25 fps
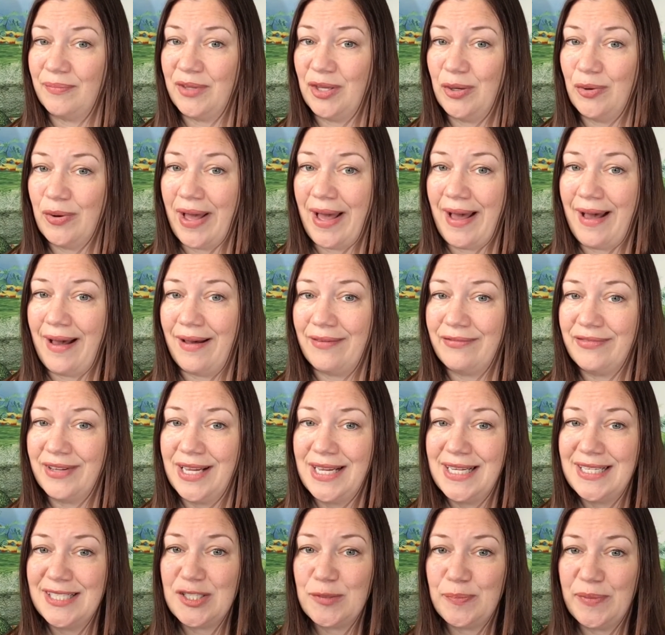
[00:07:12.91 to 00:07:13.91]
You have
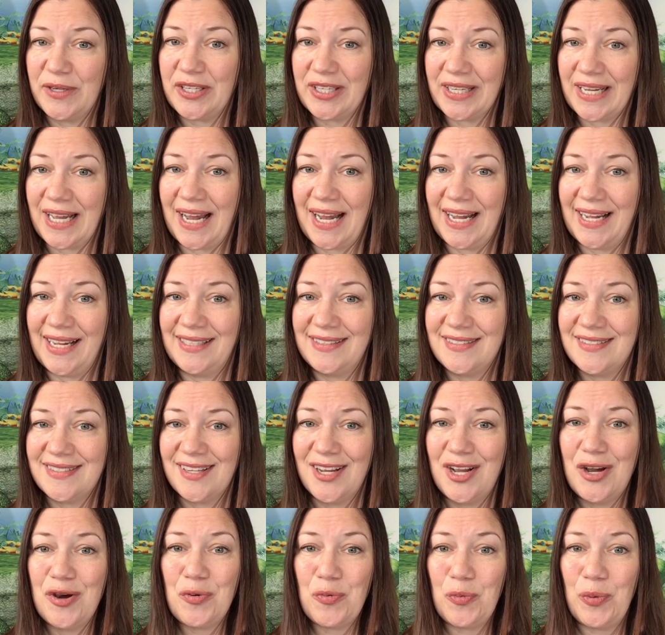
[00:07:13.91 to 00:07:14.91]
spirit guides
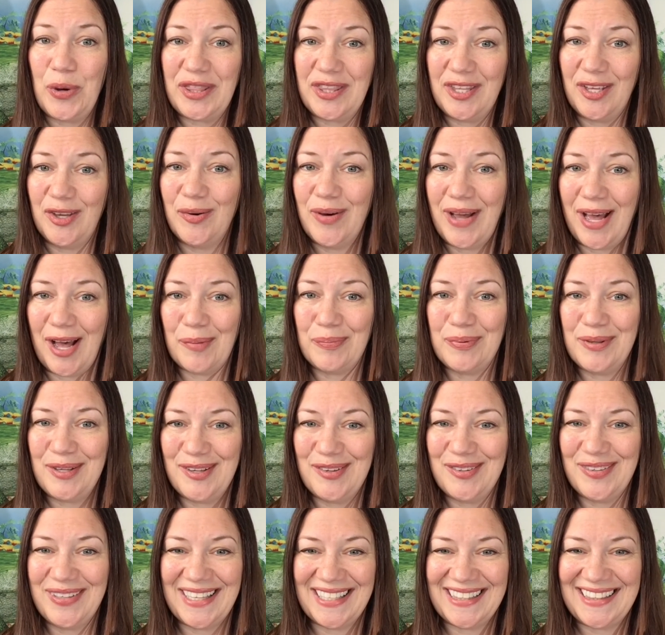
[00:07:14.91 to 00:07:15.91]
with you, helping you
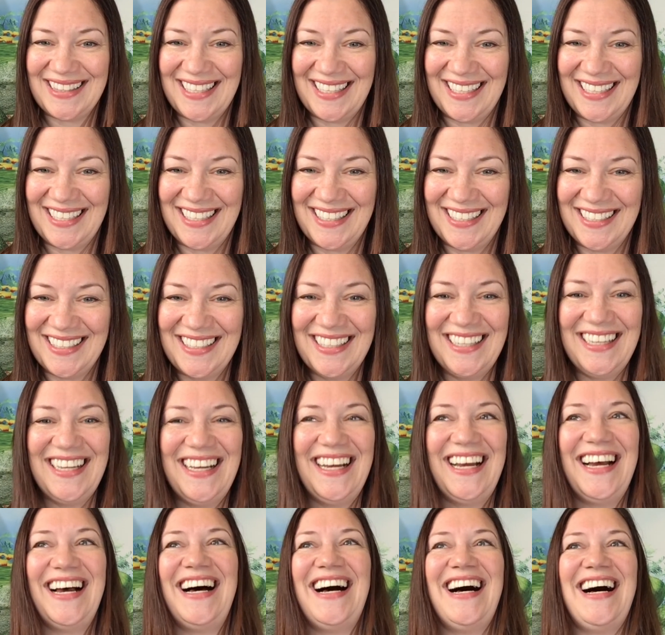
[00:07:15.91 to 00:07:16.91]
get there.
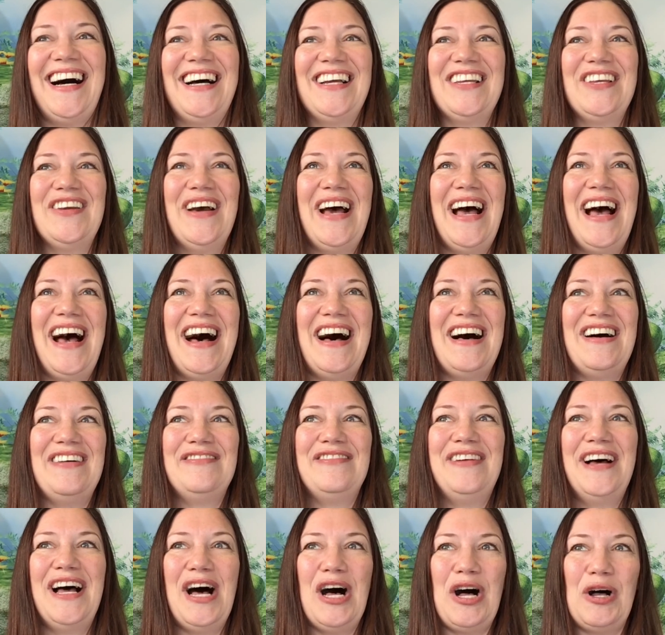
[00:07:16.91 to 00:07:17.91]
You have
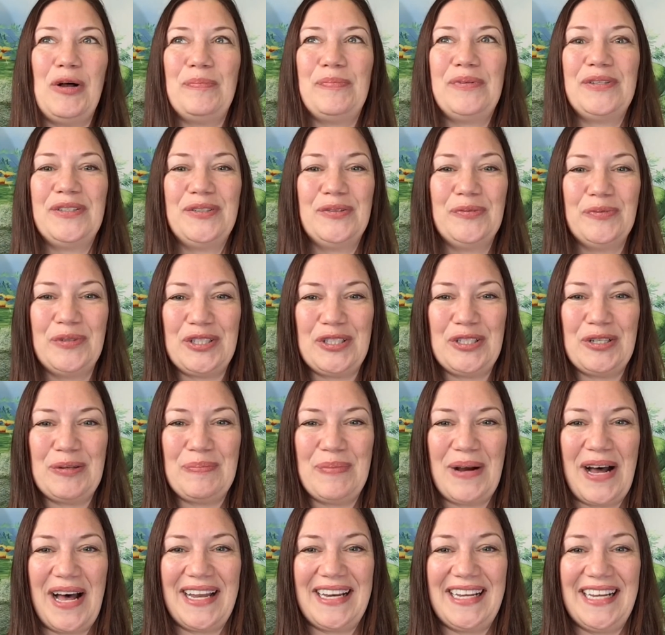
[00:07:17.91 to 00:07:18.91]
help with your
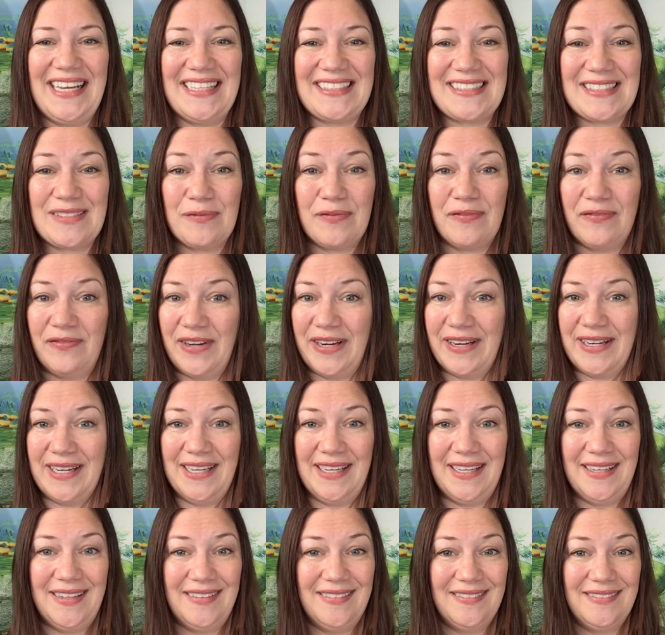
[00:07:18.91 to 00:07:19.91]
body. It's
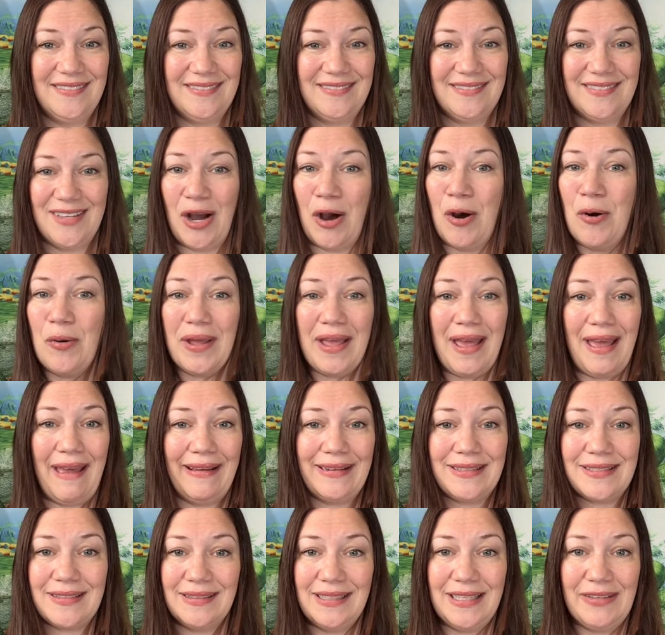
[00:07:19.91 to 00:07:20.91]
very okay
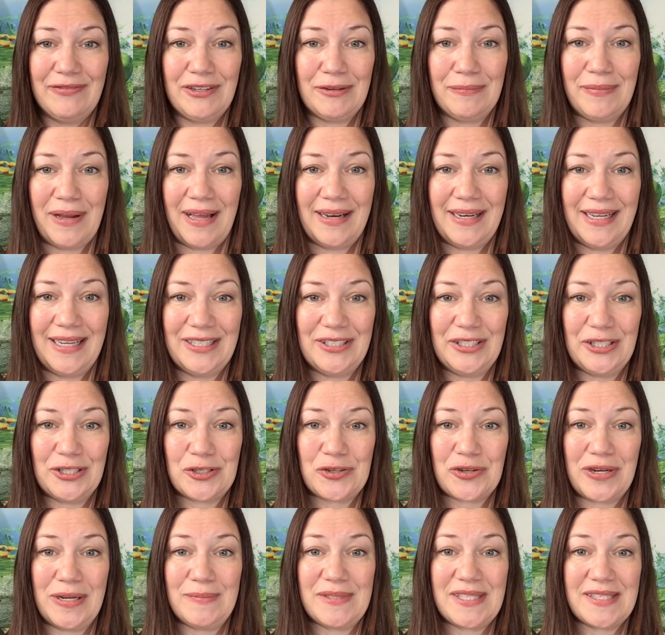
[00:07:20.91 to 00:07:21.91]
to leave your body in your
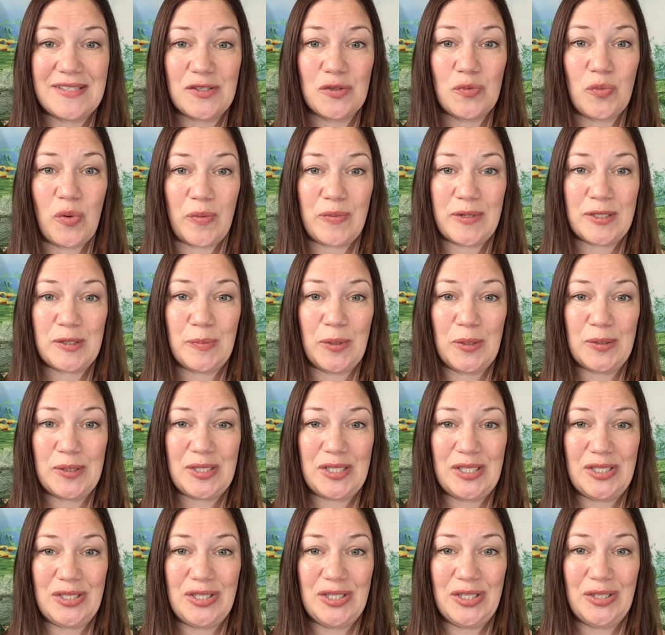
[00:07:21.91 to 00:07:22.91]
dreams. This is what we're supposed to
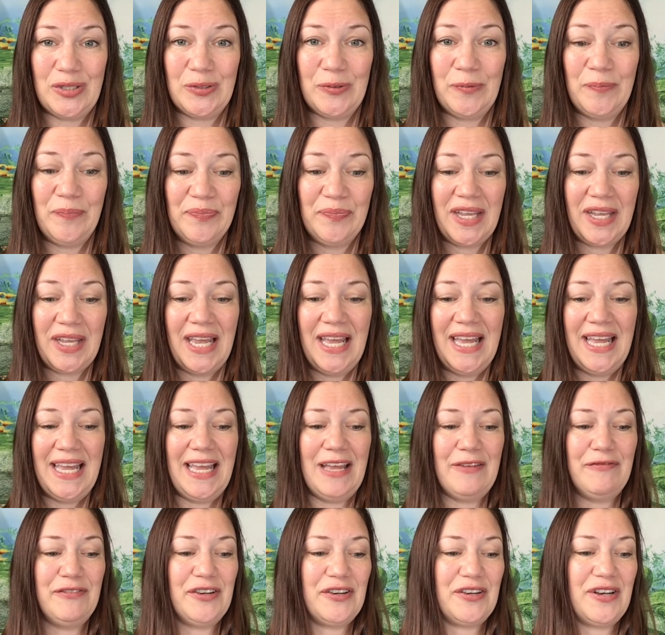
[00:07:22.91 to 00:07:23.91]
do.
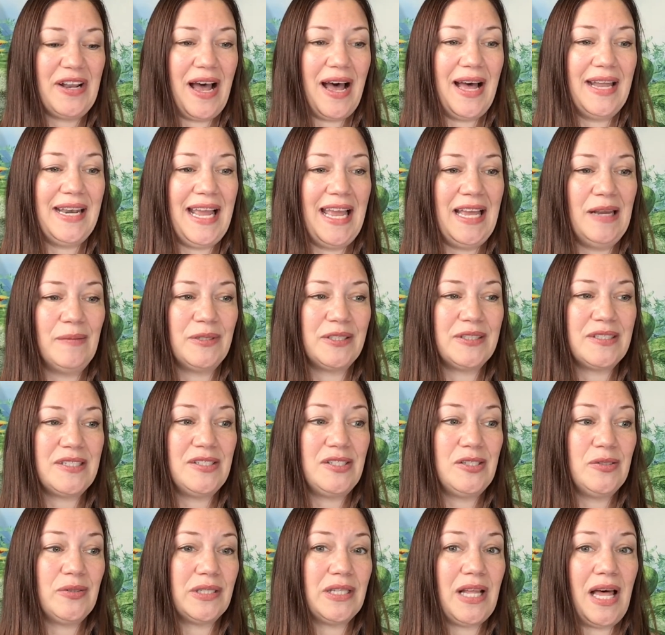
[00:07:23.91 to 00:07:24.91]
If you're not able to
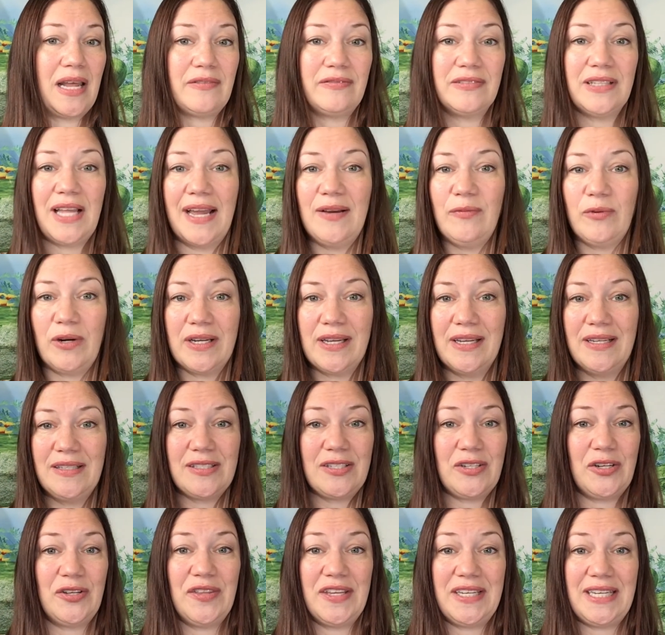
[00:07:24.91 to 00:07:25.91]
do a lot of light working
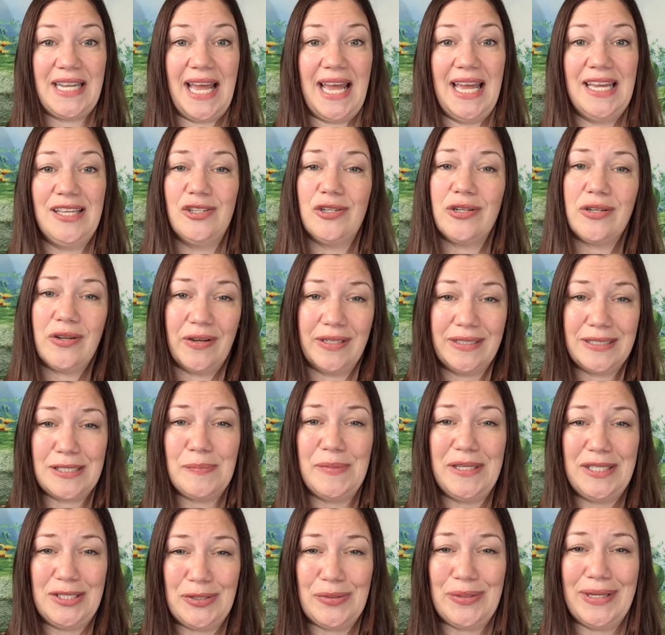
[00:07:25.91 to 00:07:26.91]
during the day, you're going to be
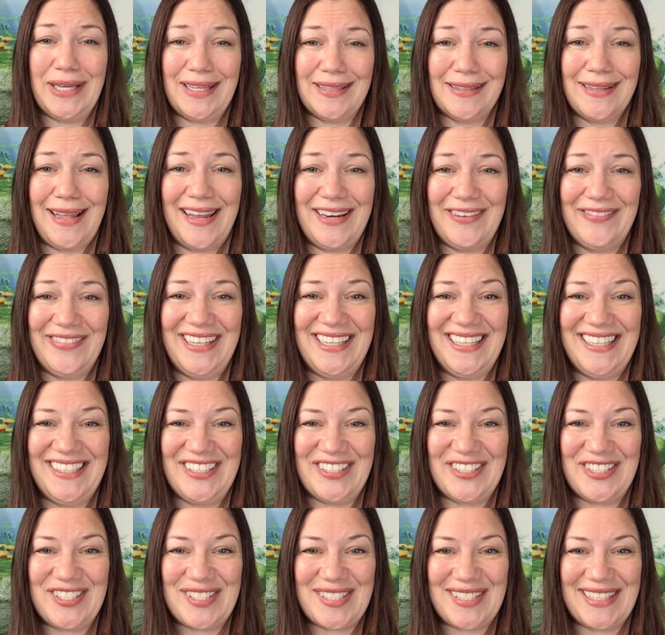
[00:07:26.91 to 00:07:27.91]
doing a lot of it in your
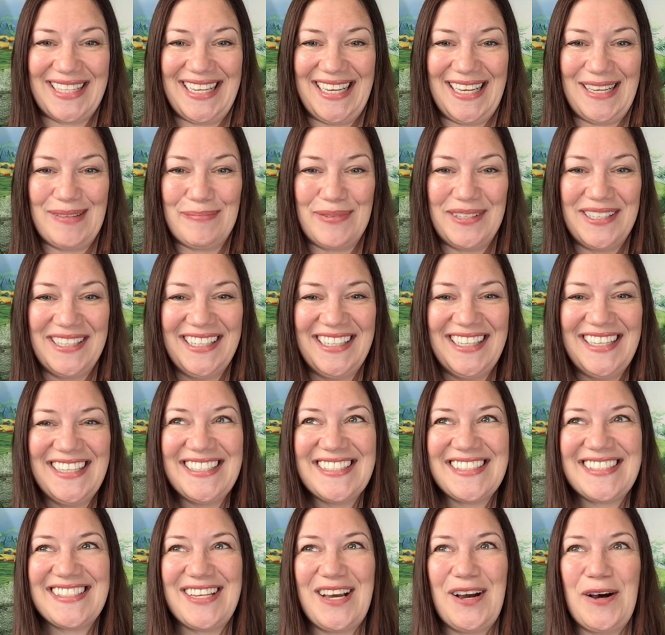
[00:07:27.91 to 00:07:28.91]
sleep.
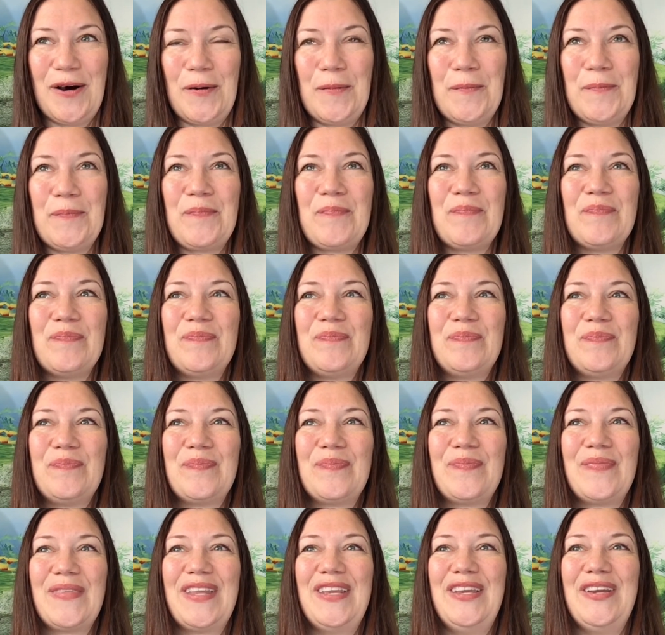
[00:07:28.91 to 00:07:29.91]
So
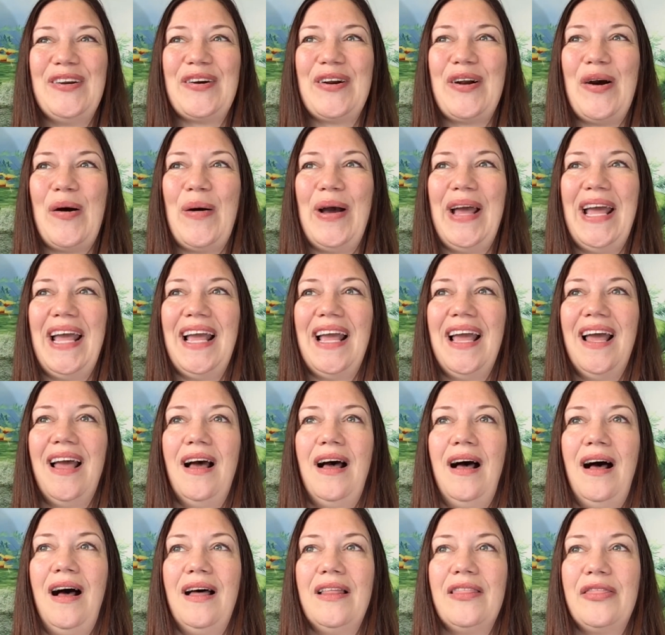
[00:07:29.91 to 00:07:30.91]
you're going
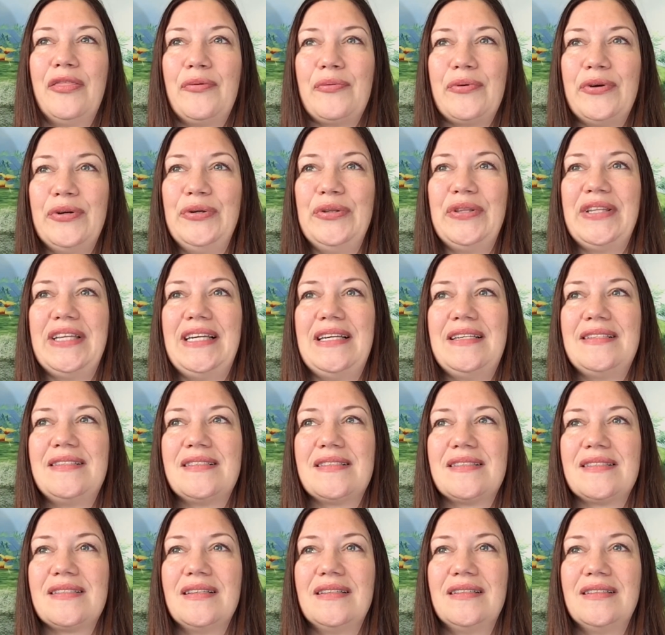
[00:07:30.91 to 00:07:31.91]
through
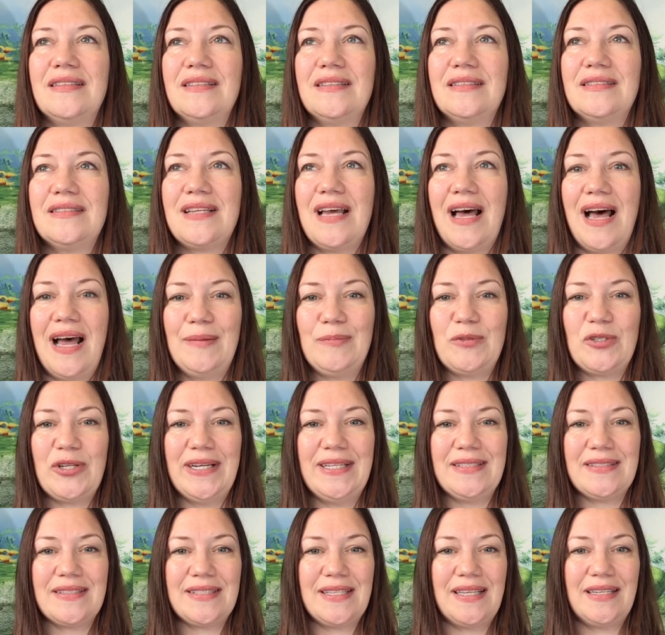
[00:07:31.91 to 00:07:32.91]
this time
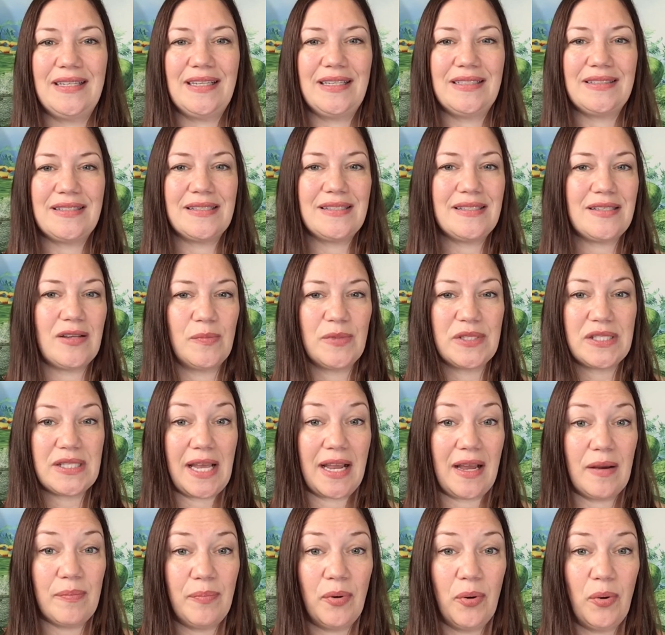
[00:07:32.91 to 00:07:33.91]
transcendence. It's almost like
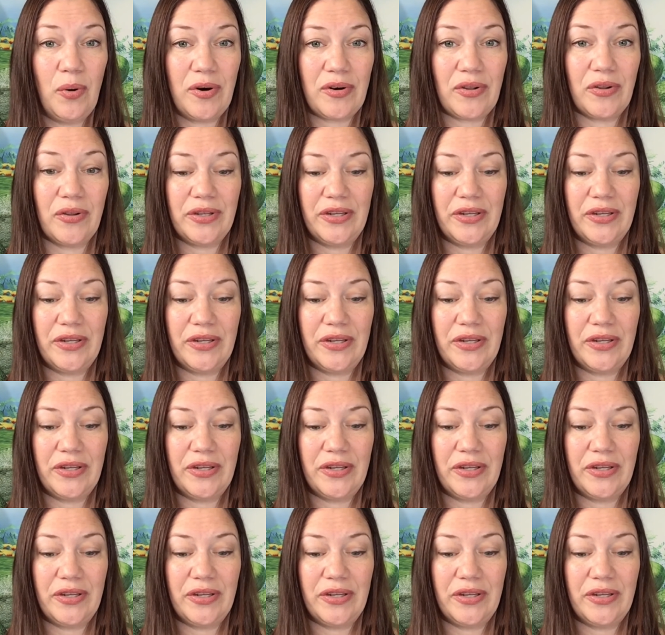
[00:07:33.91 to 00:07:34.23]
a portal.